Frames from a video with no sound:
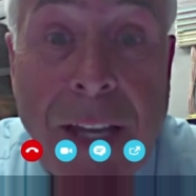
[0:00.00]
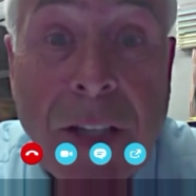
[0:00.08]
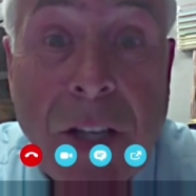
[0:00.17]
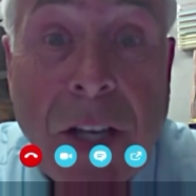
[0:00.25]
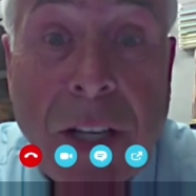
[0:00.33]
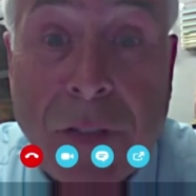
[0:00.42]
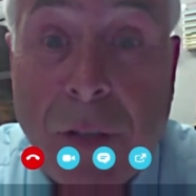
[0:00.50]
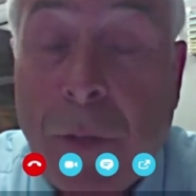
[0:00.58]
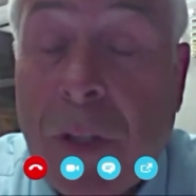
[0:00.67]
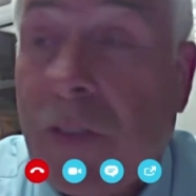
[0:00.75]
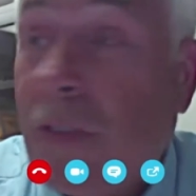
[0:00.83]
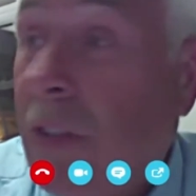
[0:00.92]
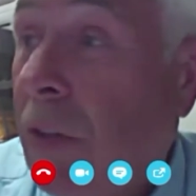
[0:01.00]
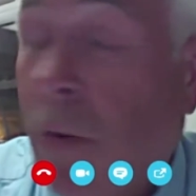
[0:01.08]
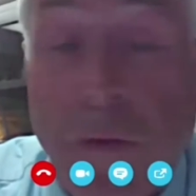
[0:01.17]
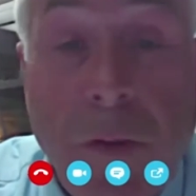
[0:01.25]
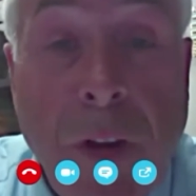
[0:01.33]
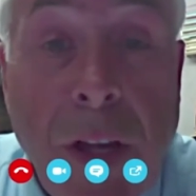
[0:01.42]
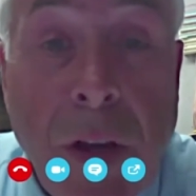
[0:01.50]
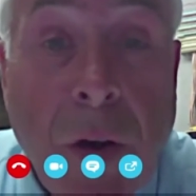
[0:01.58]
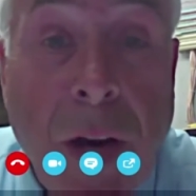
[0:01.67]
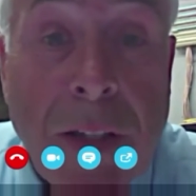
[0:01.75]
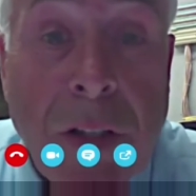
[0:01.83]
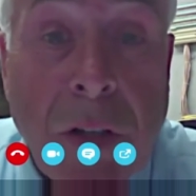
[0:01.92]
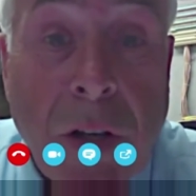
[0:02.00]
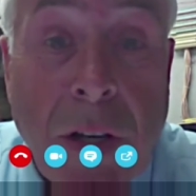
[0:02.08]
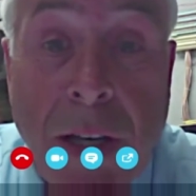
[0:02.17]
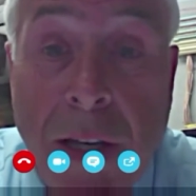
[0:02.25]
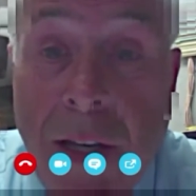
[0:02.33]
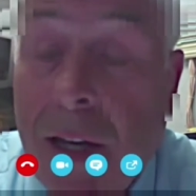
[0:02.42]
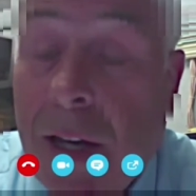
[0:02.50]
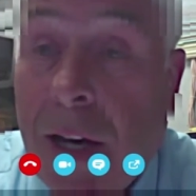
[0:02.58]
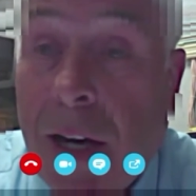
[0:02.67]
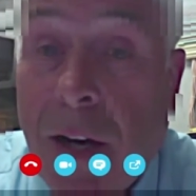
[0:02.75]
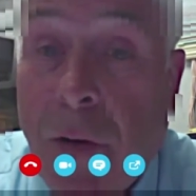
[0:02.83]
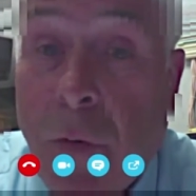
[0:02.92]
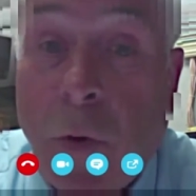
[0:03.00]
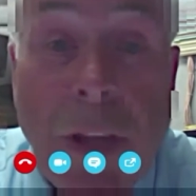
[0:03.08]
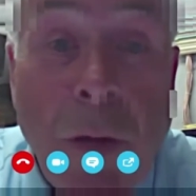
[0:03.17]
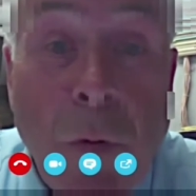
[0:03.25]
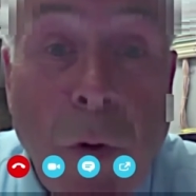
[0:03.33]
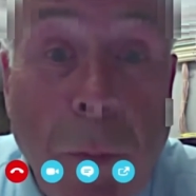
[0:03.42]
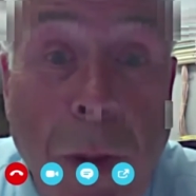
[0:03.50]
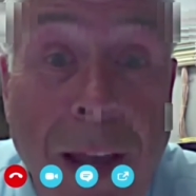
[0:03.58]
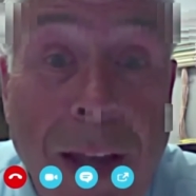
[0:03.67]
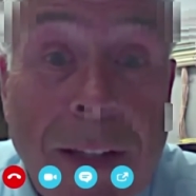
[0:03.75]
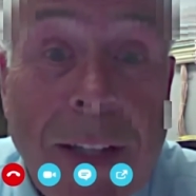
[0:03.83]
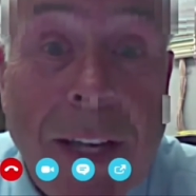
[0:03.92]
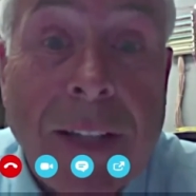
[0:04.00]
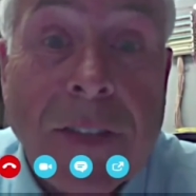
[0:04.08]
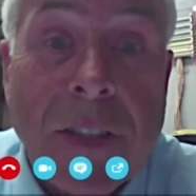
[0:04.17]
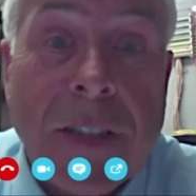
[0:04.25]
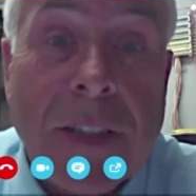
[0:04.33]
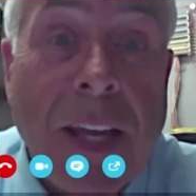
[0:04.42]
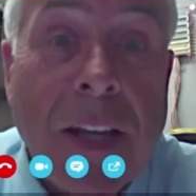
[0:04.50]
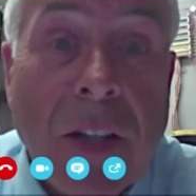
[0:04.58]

Take a look at some of the secret video I took uh, when they weren't paying attention.